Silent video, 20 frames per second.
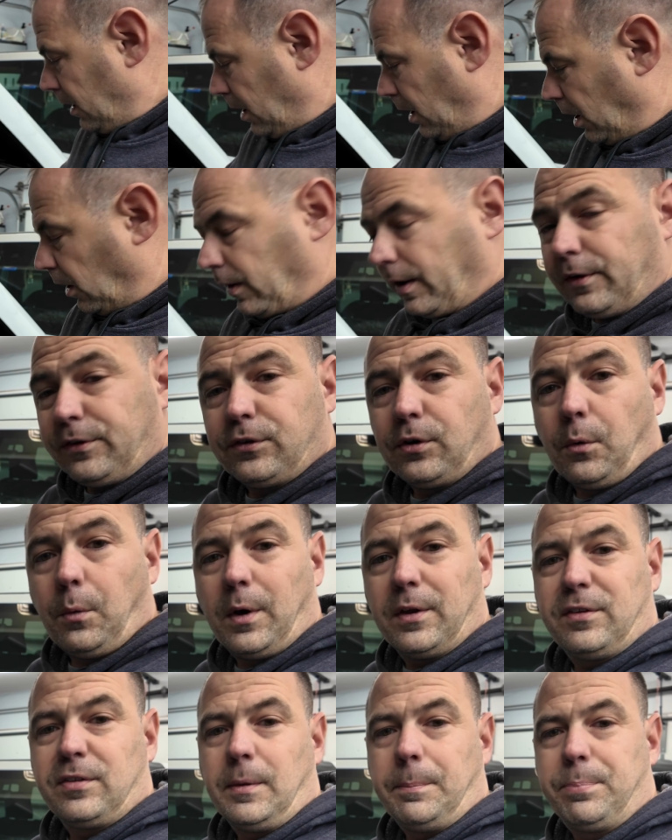All right, so
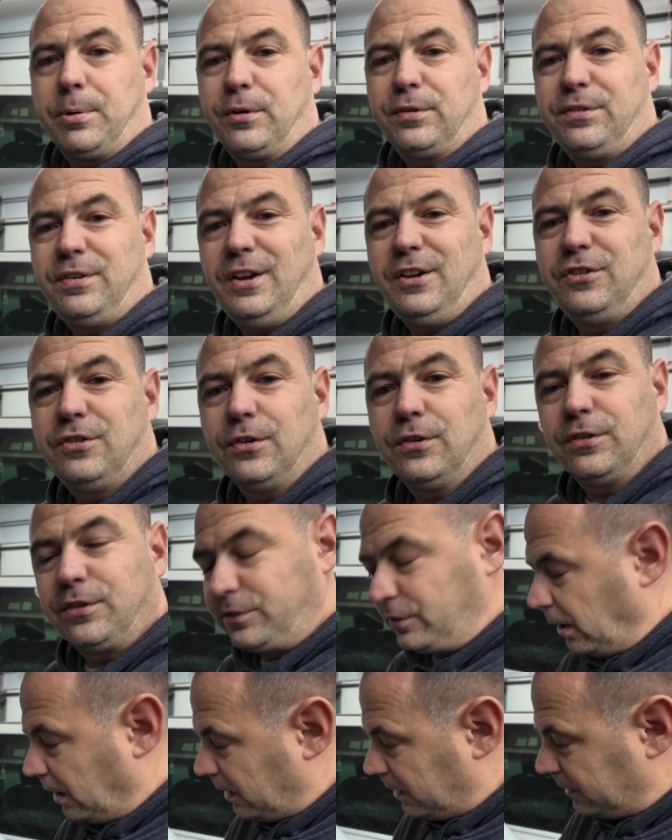once the procedure is
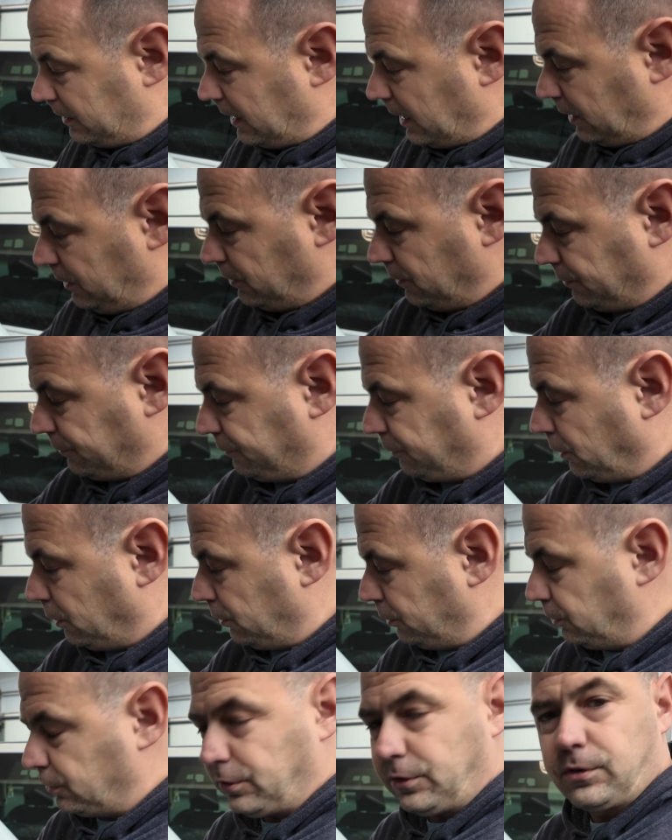done and you're
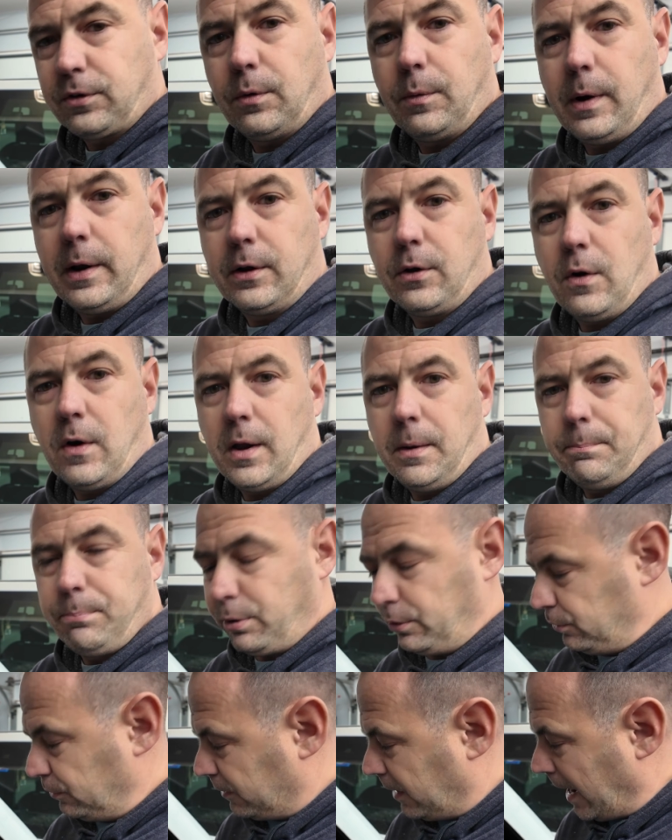full, you're just gonna wanna go ahead and
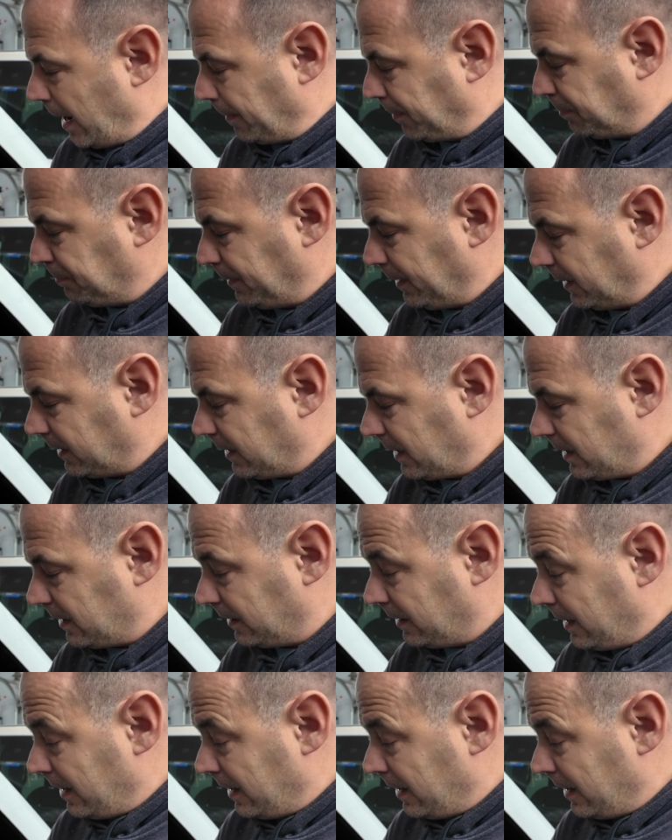put your caps back on.